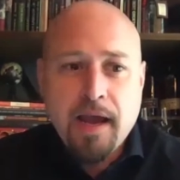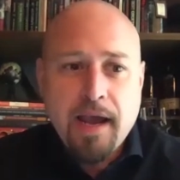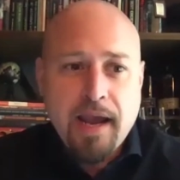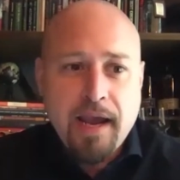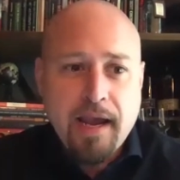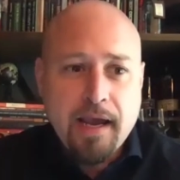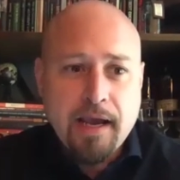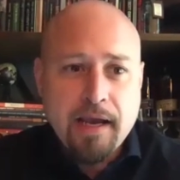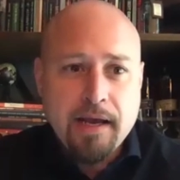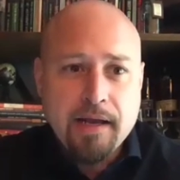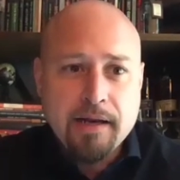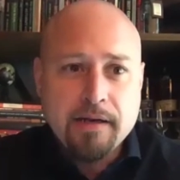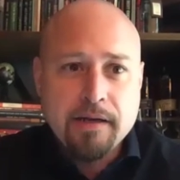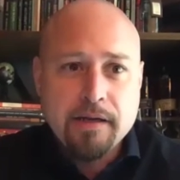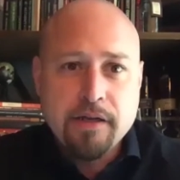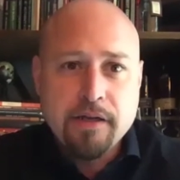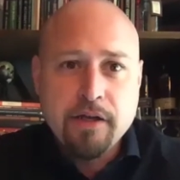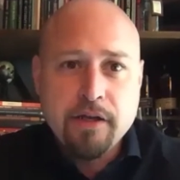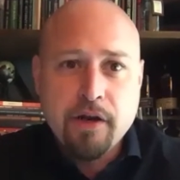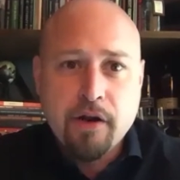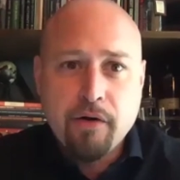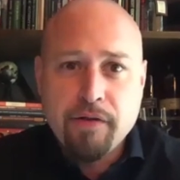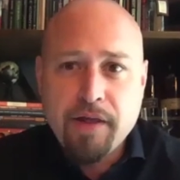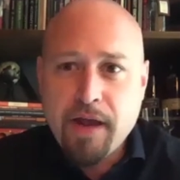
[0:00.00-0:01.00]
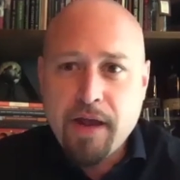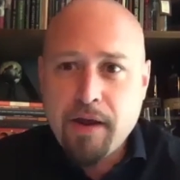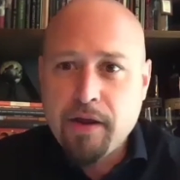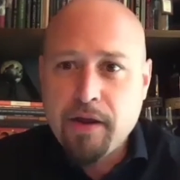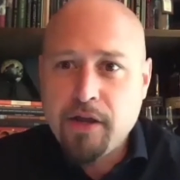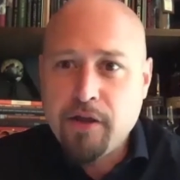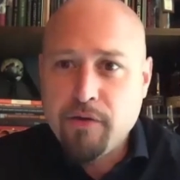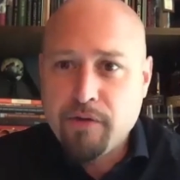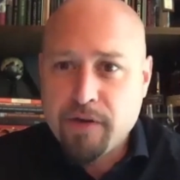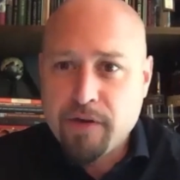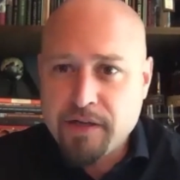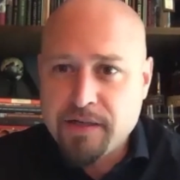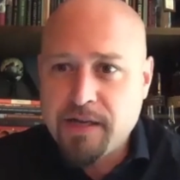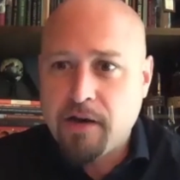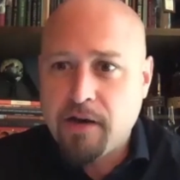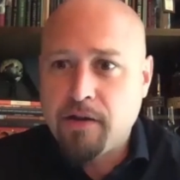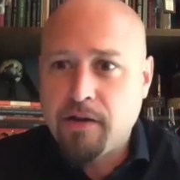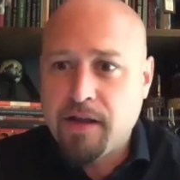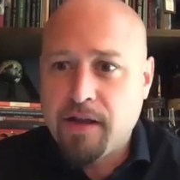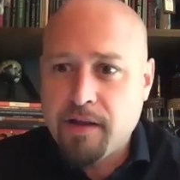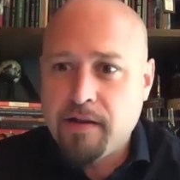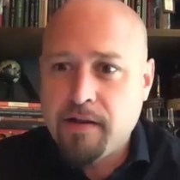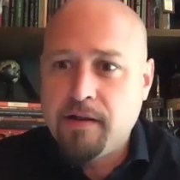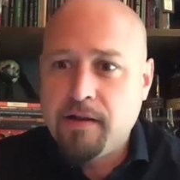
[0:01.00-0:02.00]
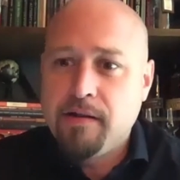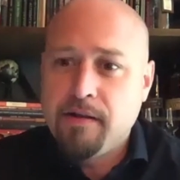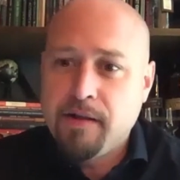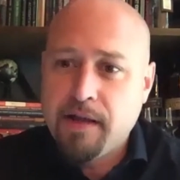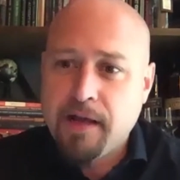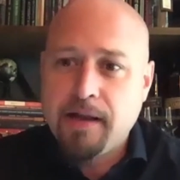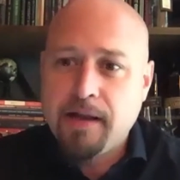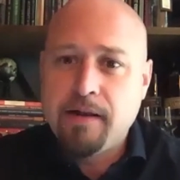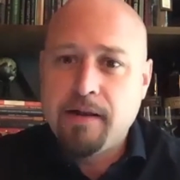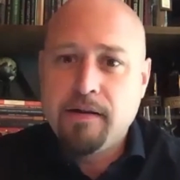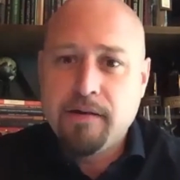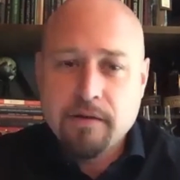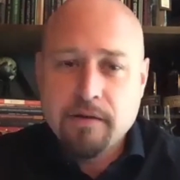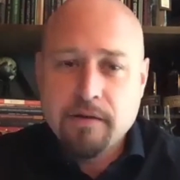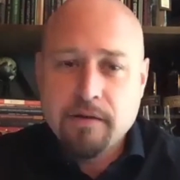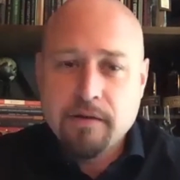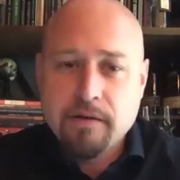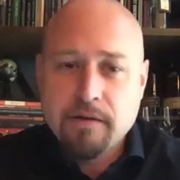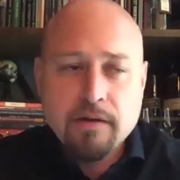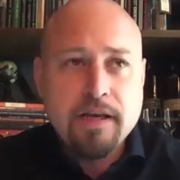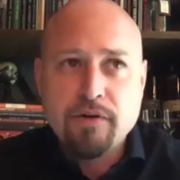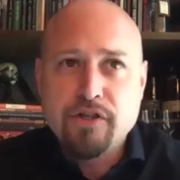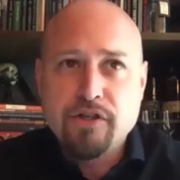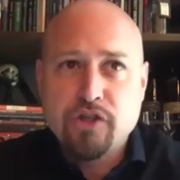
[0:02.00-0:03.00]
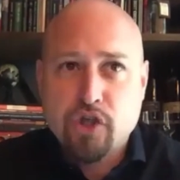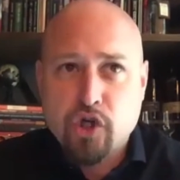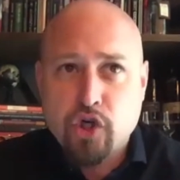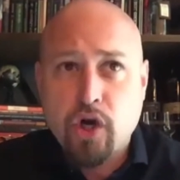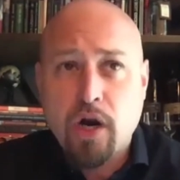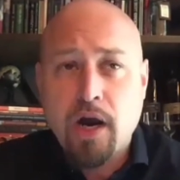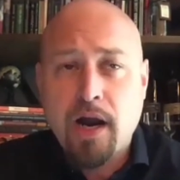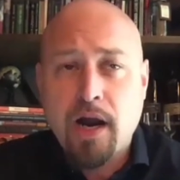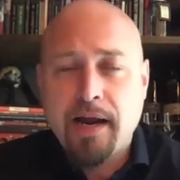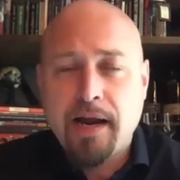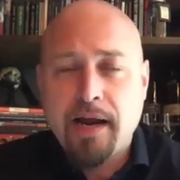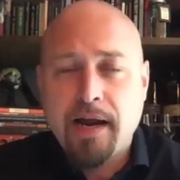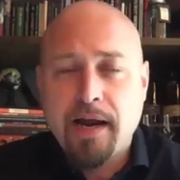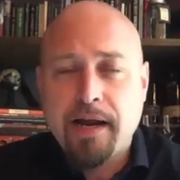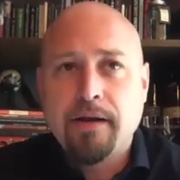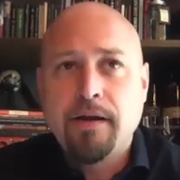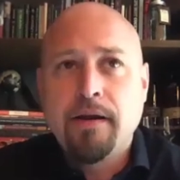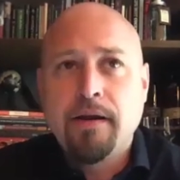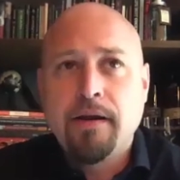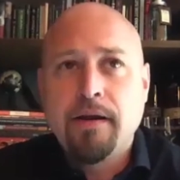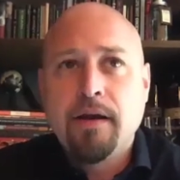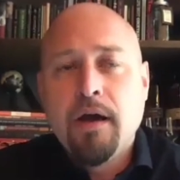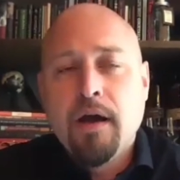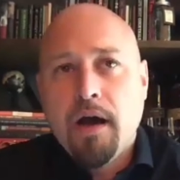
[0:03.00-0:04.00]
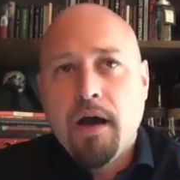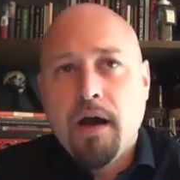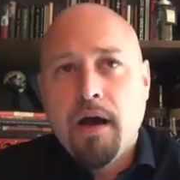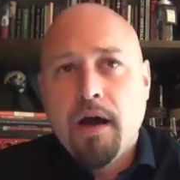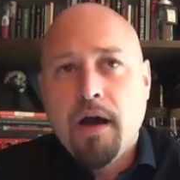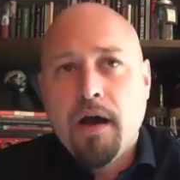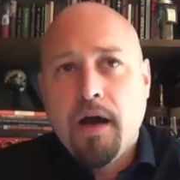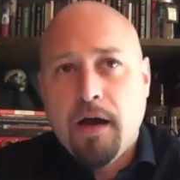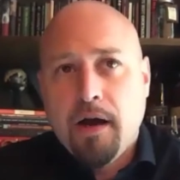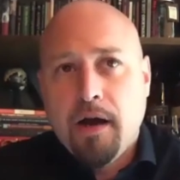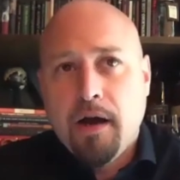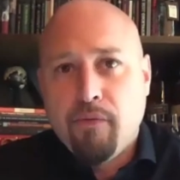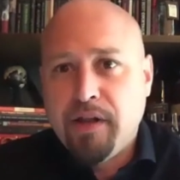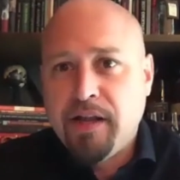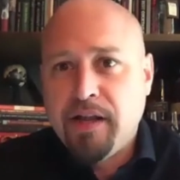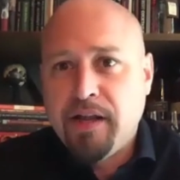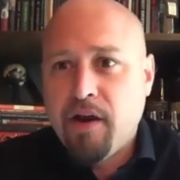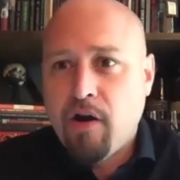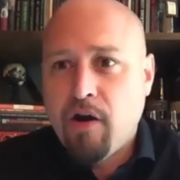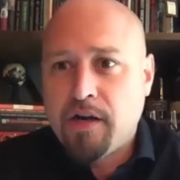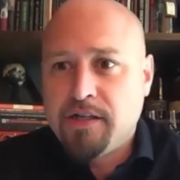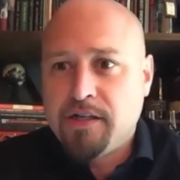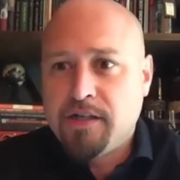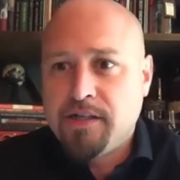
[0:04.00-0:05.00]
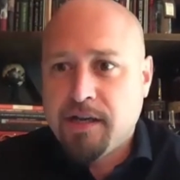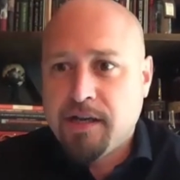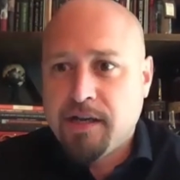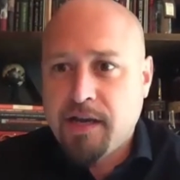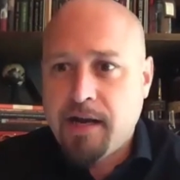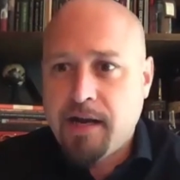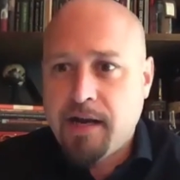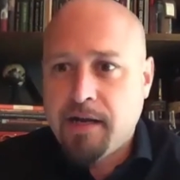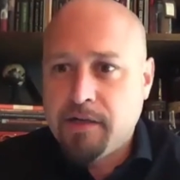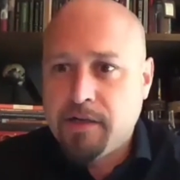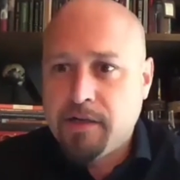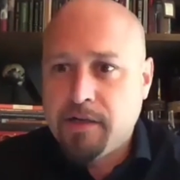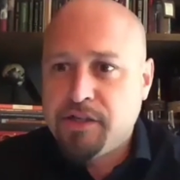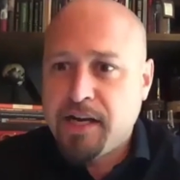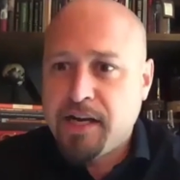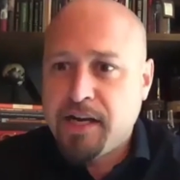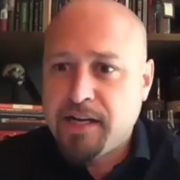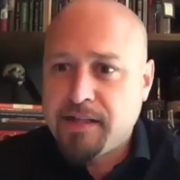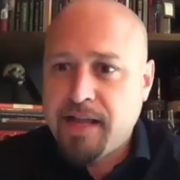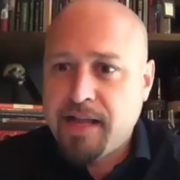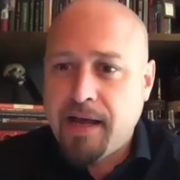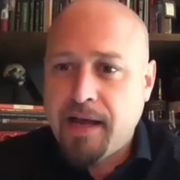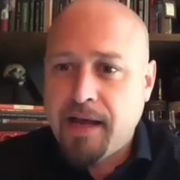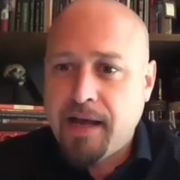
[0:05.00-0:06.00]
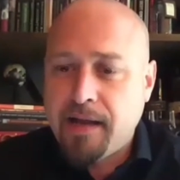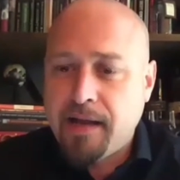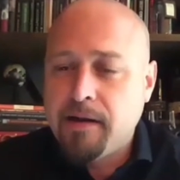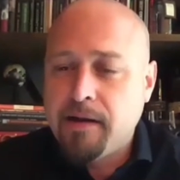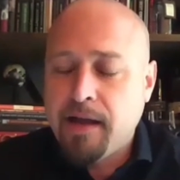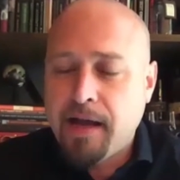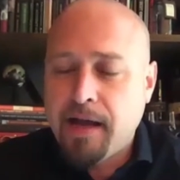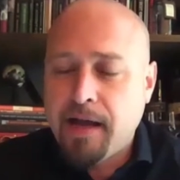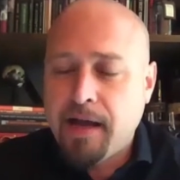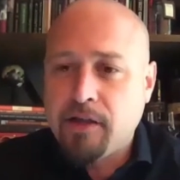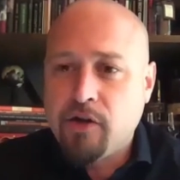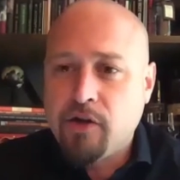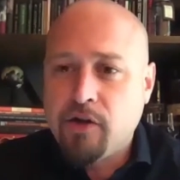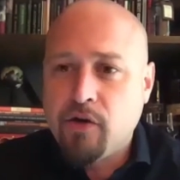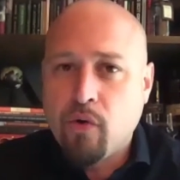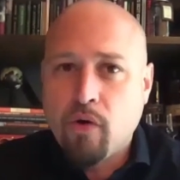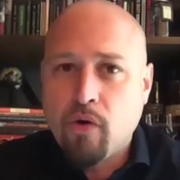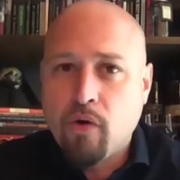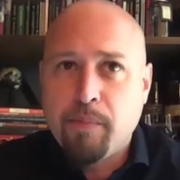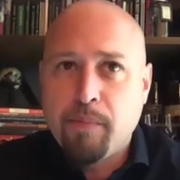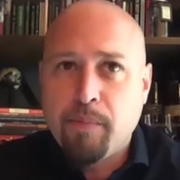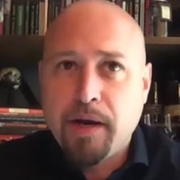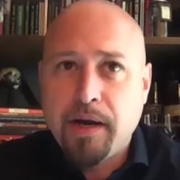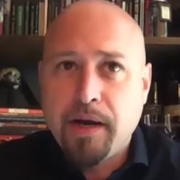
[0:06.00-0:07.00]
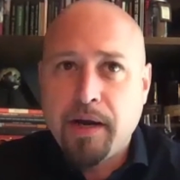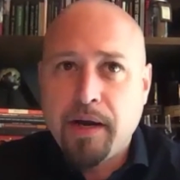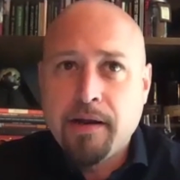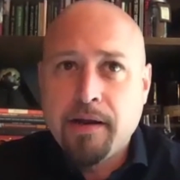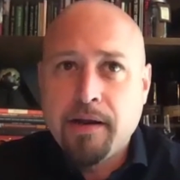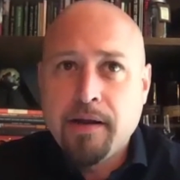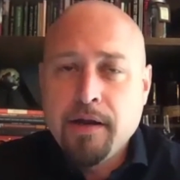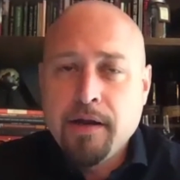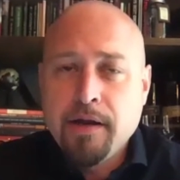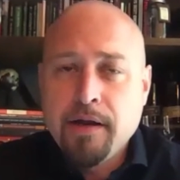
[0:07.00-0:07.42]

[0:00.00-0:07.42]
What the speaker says: and, you could tell that he was trying really hard to kind of check that at the door. But,